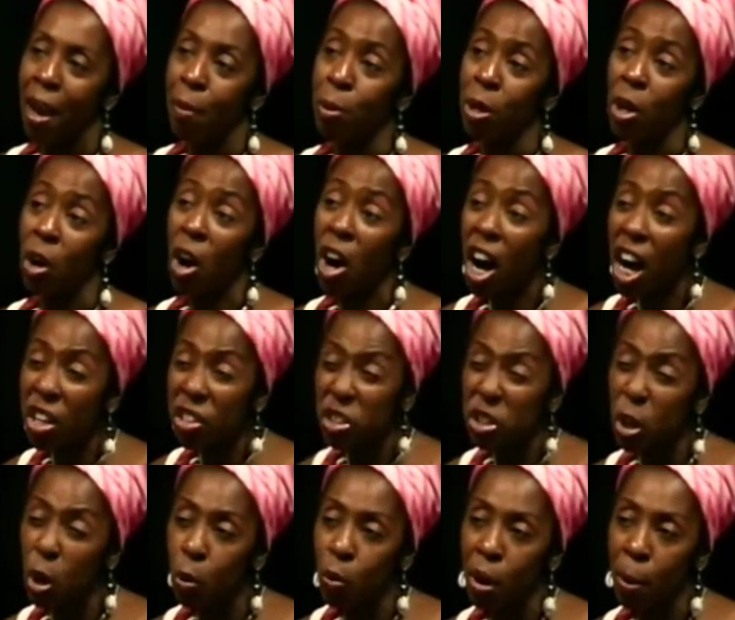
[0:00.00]
But it
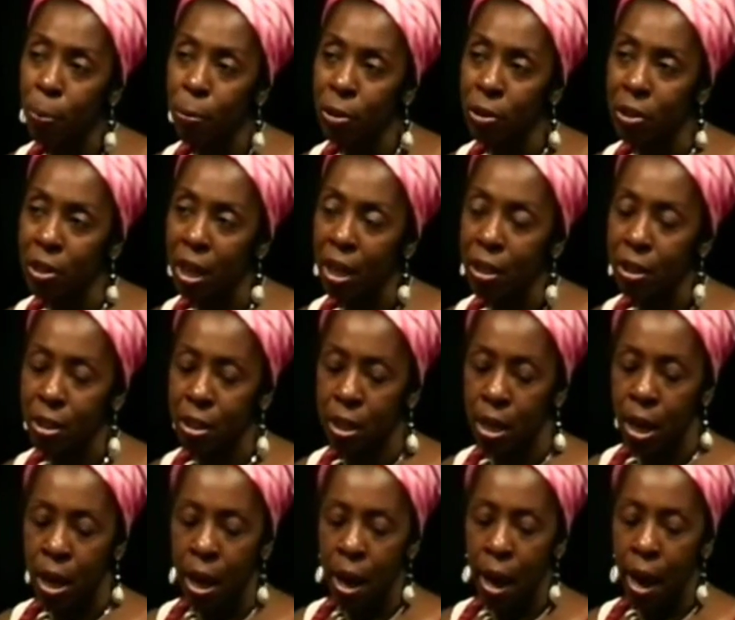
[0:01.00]
also
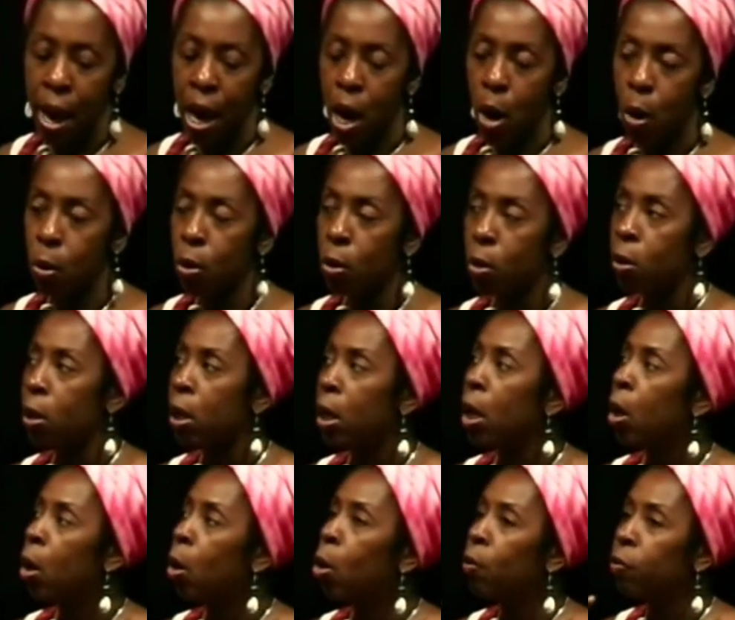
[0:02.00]
represents
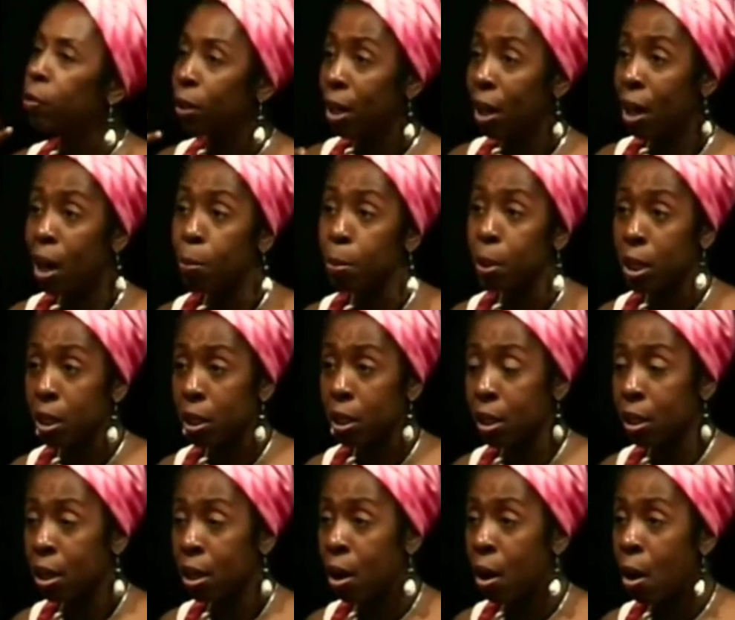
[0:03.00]
our
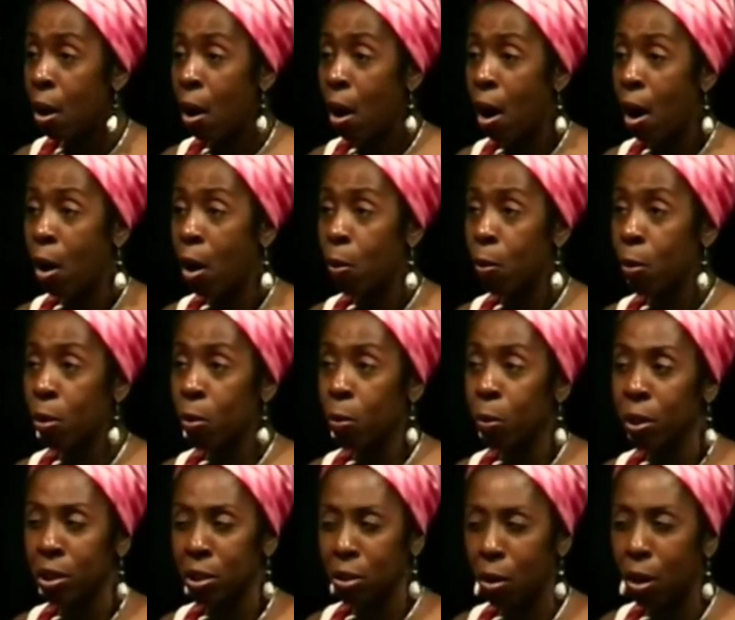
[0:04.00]
overcoming our
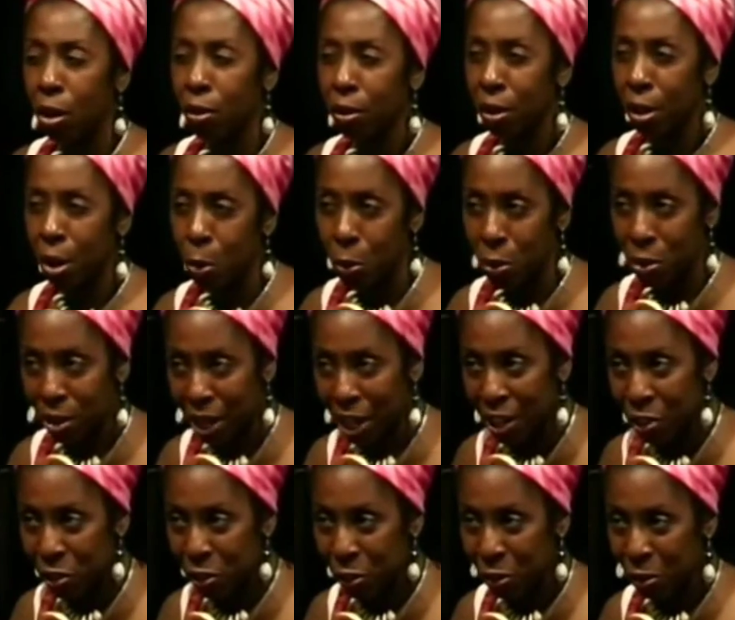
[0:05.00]
what is called lower
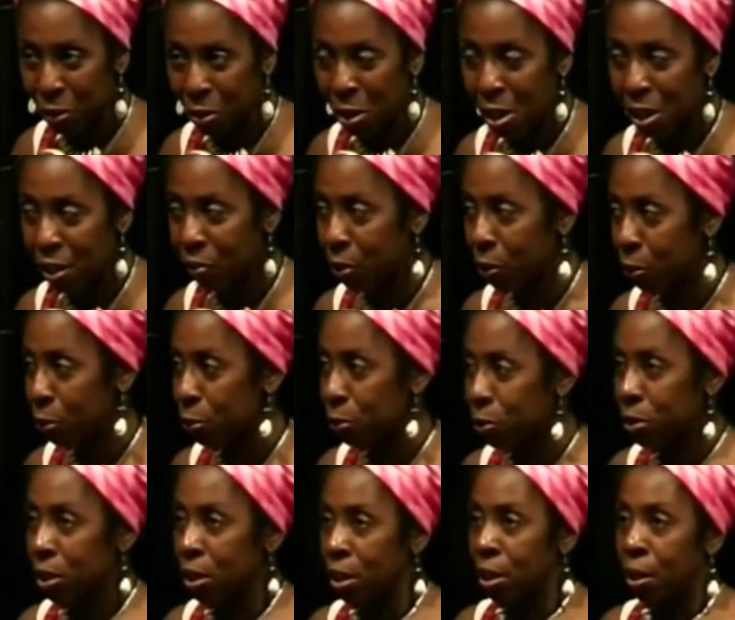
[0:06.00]
nature, all of
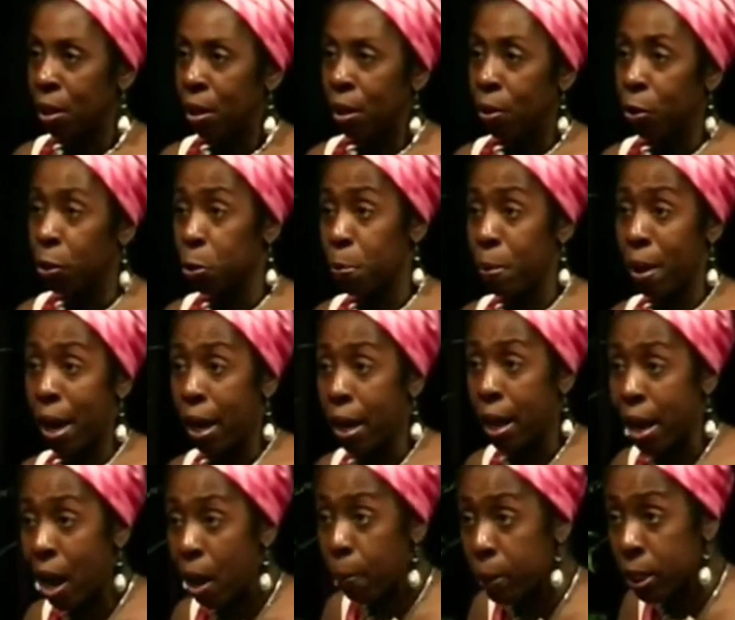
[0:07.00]
those bad
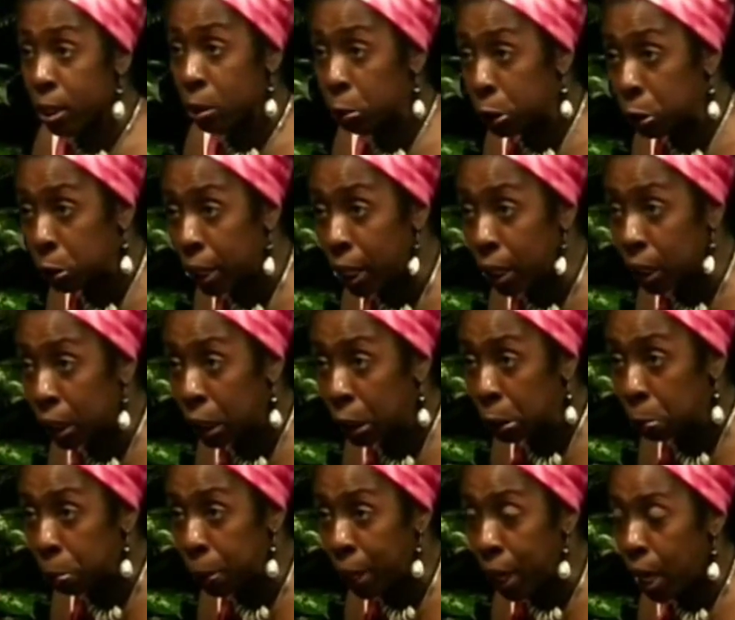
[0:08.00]
habits that we try to
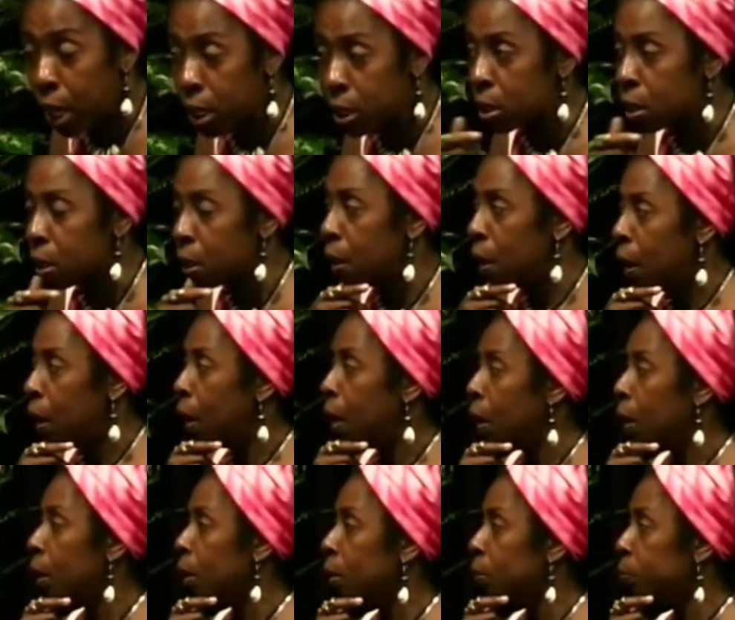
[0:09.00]
get past,
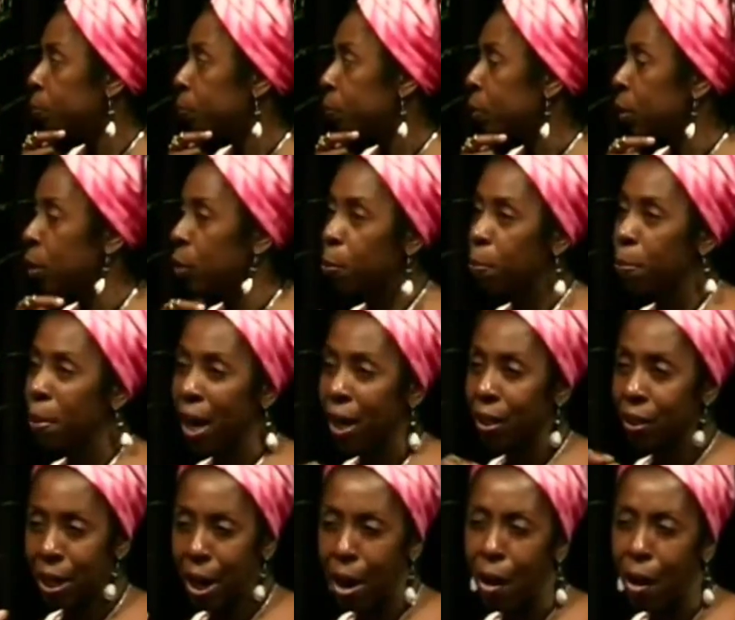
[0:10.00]
the bad